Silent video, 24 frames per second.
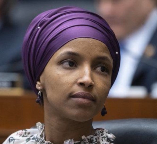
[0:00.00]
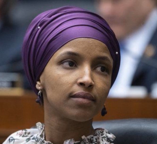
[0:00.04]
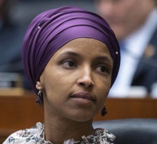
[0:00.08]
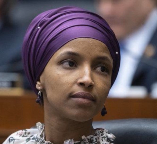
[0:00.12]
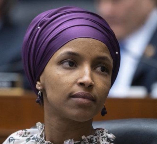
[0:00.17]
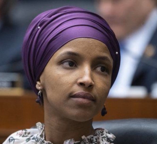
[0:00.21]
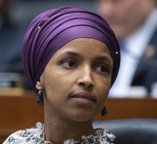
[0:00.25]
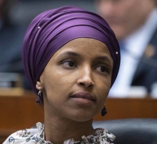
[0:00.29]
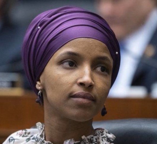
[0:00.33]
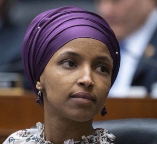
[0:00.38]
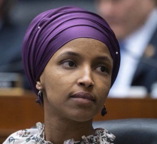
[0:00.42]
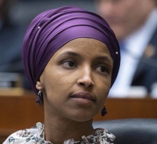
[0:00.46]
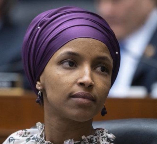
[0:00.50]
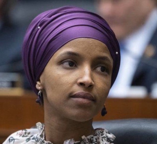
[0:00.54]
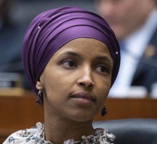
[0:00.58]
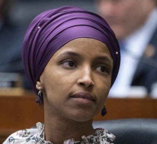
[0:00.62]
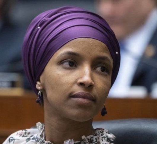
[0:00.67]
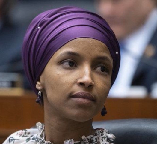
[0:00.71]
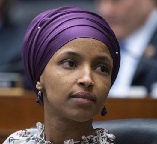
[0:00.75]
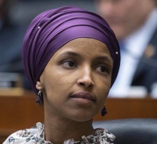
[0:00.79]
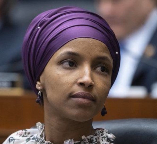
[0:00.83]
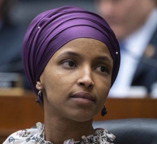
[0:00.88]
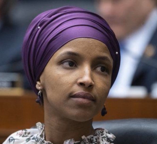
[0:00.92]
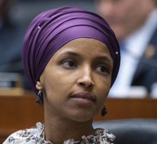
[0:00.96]

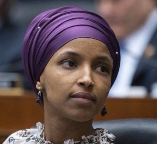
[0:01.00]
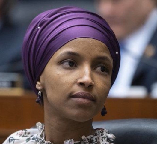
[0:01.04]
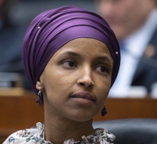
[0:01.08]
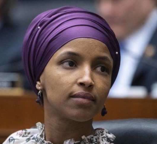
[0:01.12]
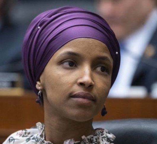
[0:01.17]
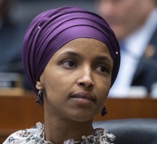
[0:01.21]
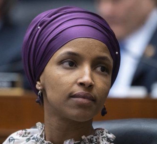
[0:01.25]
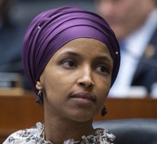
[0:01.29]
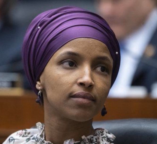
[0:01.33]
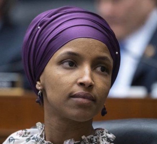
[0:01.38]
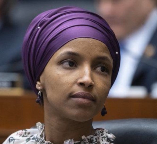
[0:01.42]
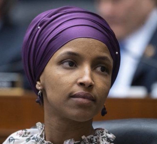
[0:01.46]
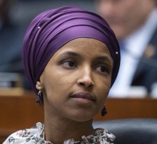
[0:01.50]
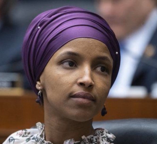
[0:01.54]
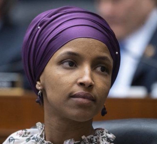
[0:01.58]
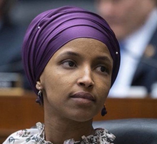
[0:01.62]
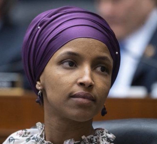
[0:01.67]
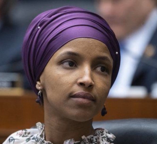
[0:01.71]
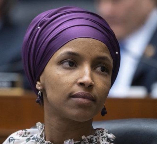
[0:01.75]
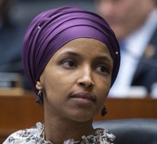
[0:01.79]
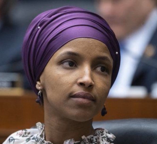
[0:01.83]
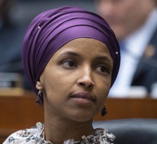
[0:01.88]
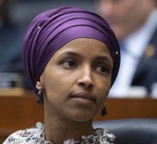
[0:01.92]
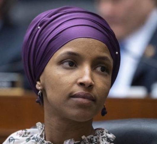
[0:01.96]

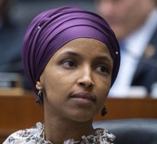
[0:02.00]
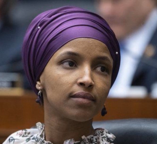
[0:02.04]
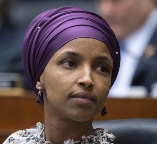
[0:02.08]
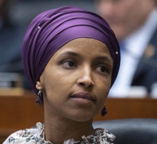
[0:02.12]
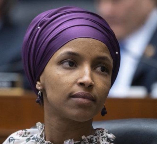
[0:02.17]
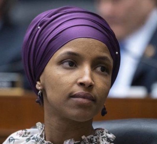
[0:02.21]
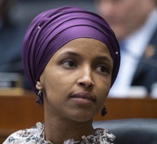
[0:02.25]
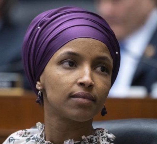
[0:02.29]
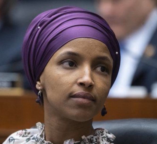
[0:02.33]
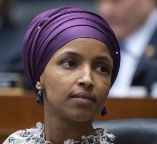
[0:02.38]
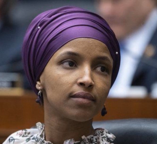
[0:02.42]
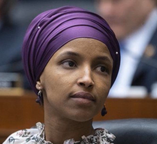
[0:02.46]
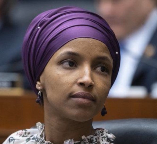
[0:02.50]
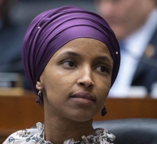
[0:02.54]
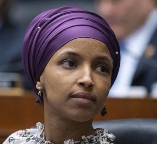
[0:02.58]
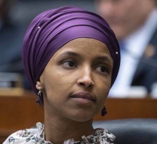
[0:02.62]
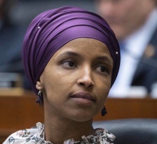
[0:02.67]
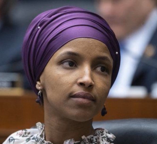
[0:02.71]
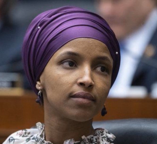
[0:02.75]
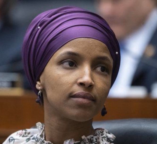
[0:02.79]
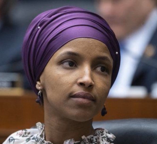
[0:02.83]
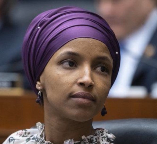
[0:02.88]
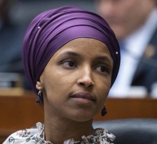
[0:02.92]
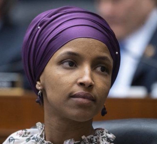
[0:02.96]

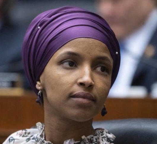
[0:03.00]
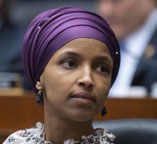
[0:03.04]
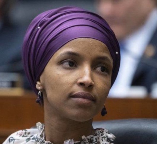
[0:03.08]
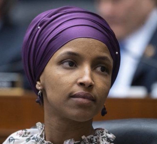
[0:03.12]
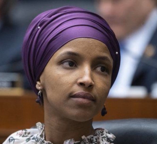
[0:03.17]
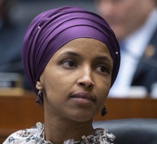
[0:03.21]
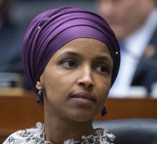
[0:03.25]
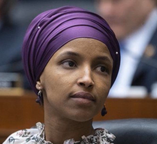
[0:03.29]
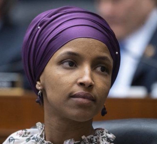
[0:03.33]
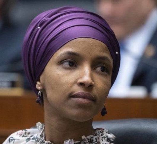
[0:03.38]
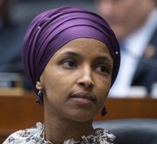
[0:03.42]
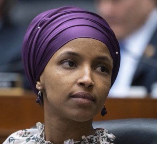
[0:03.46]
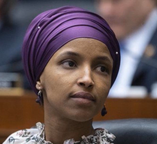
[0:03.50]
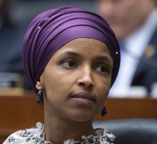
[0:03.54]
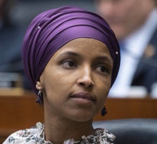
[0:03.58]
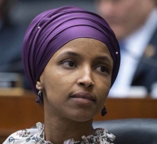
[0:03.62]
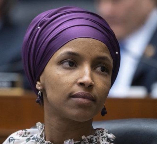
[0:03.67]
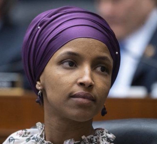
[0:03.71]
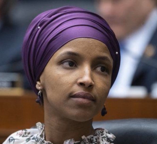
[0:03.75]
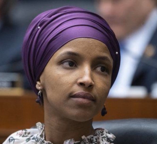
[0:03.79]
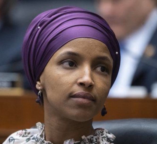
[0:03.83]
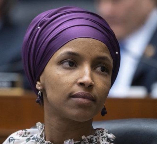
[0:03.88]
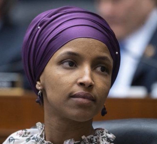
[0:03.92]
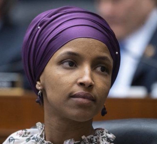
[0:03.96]

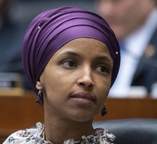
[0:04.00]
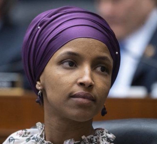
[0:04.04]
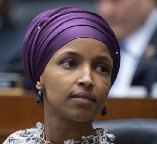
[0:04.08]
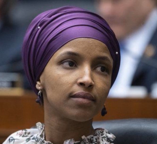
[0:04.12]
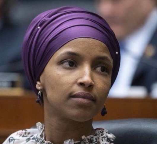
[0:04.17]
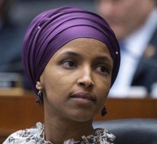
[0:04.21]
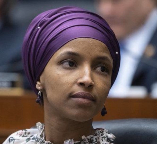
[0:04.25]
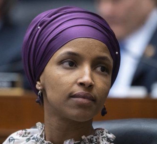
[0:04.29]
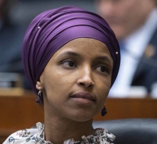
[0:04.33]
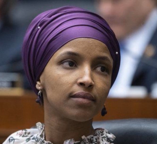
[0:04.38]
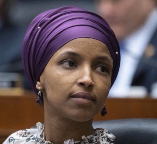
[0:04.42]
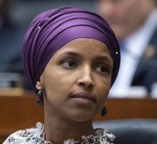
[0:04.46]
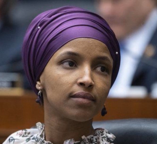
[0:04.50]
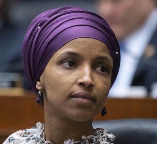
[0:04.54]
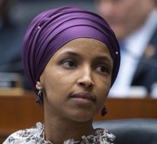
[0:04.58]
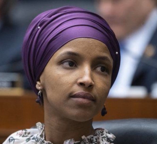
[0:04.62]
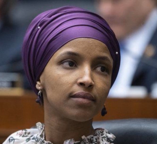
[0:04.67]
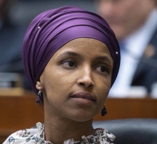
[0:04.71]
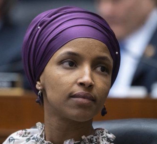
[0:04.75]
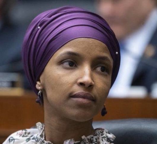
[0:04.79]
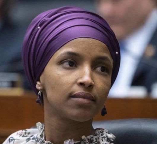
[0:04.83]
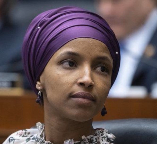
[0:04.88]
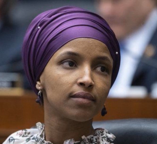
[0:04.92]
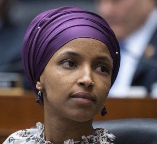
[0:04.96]

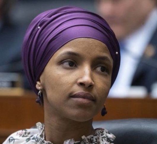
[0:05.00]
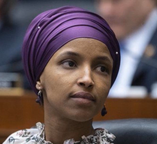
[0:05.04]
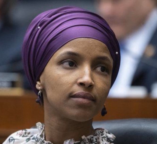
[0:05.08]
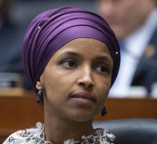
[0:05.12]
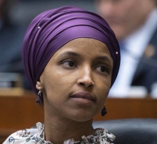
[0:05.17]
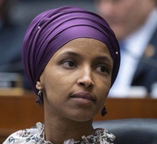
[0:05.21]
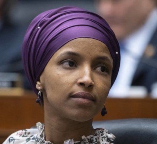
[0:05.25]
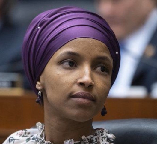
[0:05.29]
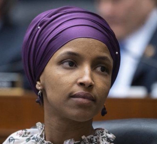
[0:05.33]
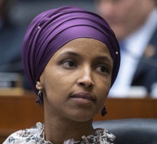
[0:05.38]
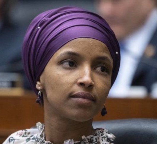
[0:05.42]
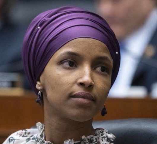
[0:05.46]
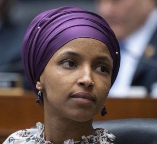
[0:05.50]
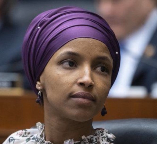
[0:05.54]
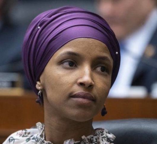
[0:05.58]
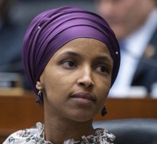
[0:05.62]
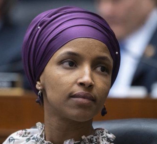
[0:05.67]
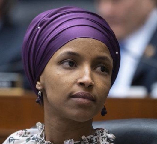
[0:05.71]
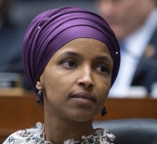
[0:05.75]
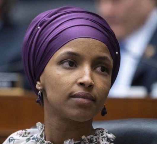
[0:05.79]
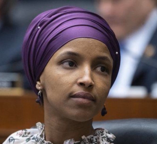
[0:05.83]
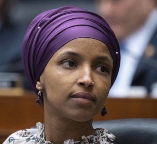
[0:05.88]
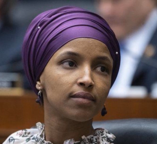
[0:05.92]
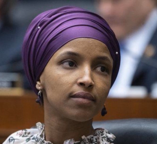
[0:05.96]

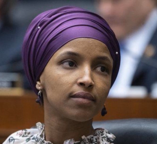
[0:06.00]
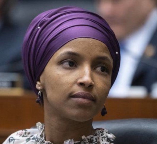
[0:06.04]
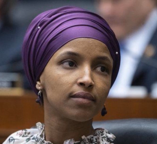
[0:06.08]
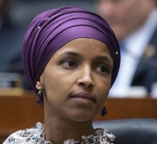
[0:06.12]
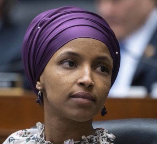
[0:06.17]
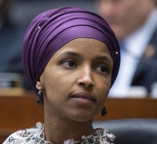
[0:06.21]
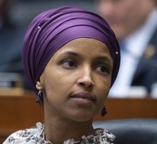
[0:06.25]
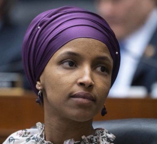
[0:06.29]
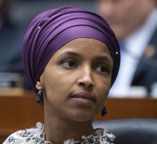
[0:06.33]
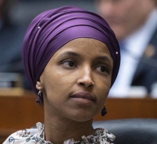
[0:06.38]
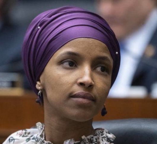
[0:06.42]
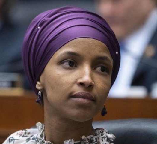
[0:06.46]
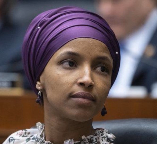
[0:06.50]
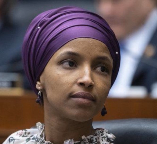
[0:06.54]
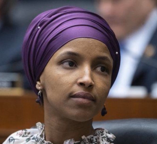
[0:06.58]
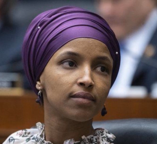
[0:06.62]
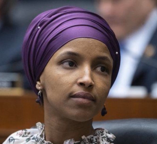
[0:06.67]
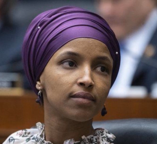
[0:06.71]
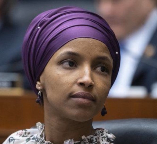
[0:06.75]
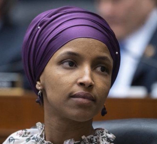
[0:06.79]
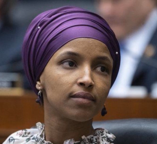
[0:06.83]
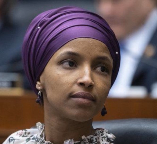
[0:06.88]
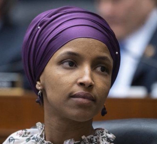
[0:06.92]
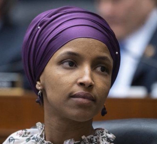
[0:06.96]

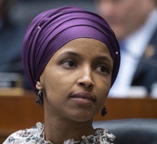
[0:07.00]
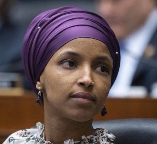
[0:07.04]
The face doesn't move, so there is nothing to read.